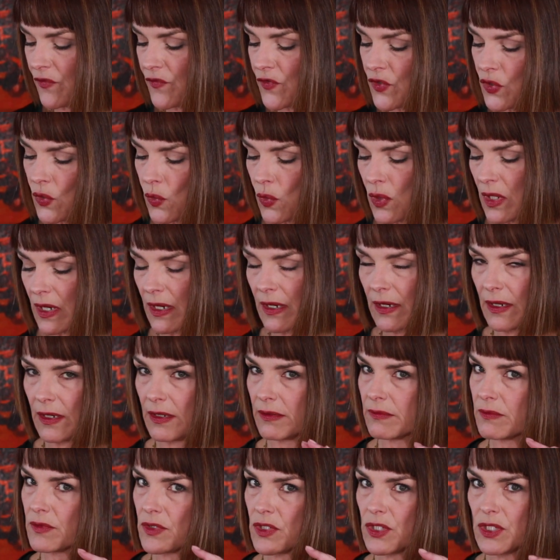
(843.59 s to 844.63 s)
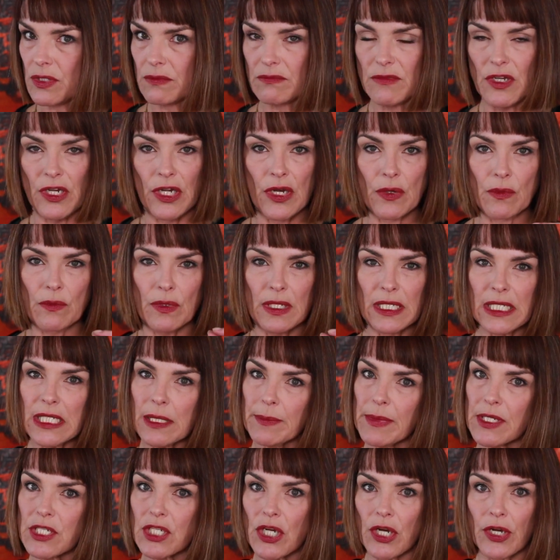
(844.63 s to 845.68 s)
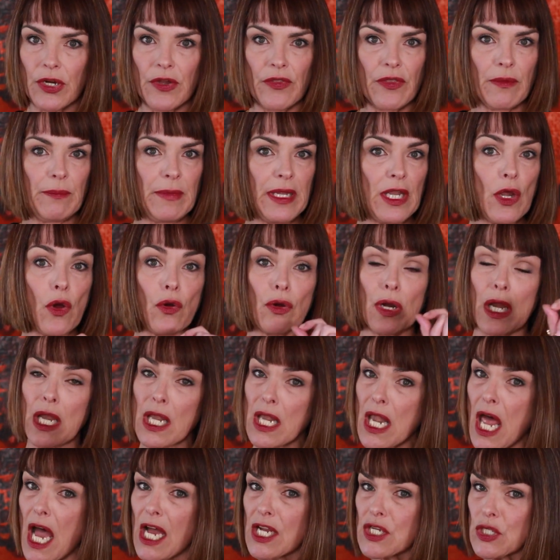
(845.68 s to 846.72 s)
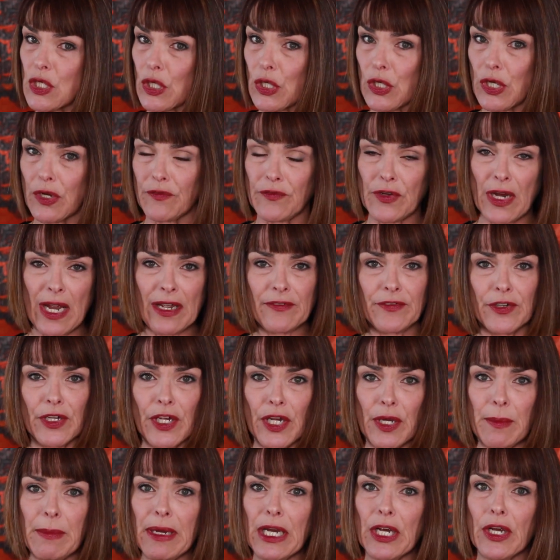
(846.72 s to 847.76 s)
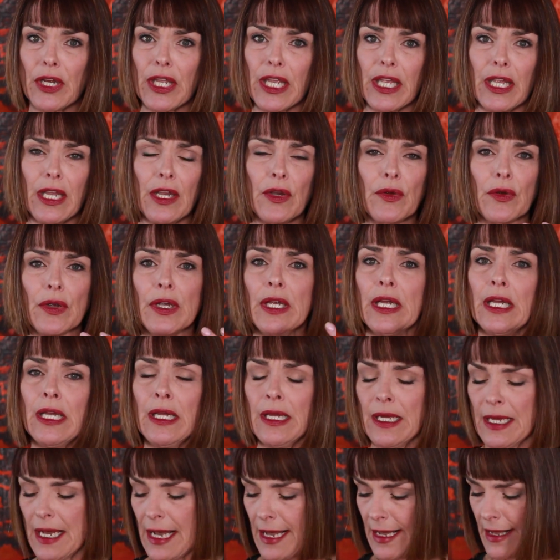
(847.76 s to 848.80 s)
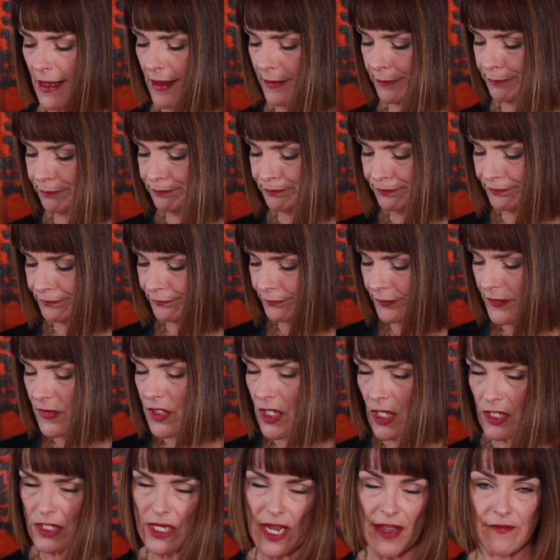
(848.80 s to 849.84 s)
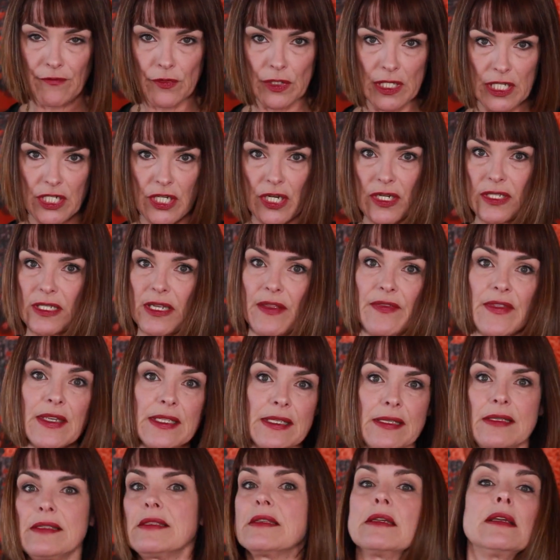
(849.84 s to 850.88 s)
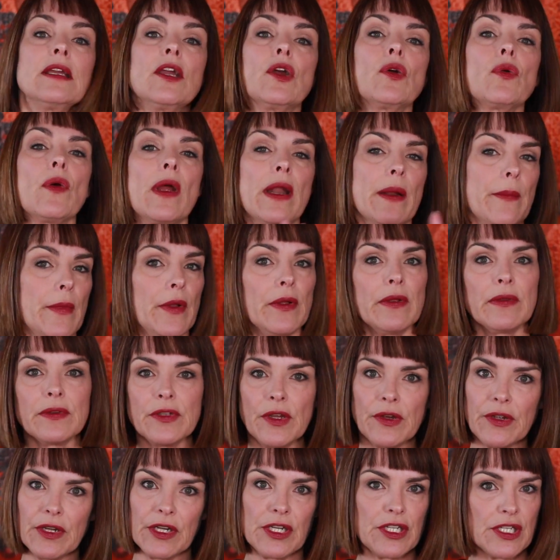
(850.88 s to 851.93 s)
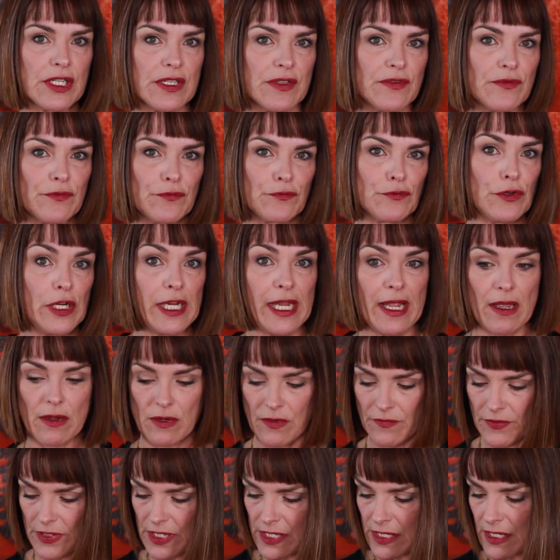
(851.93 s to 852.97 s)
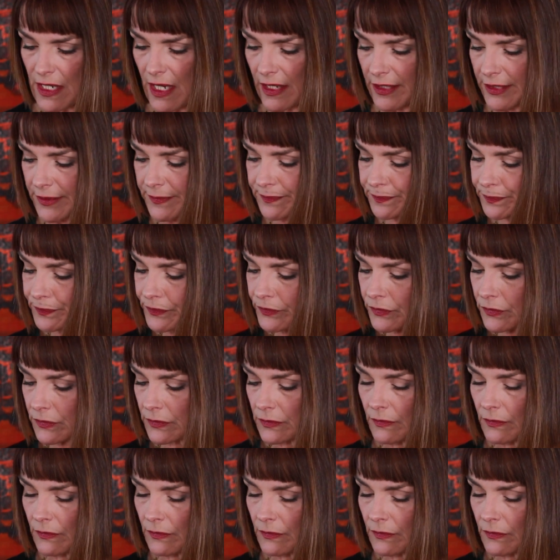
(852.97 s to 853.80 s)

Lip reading: think if you are, a little bit darker than me, or a lot darker if you're African American, or to have really dark skin, this is incredible. You're gonna just freak out over this color.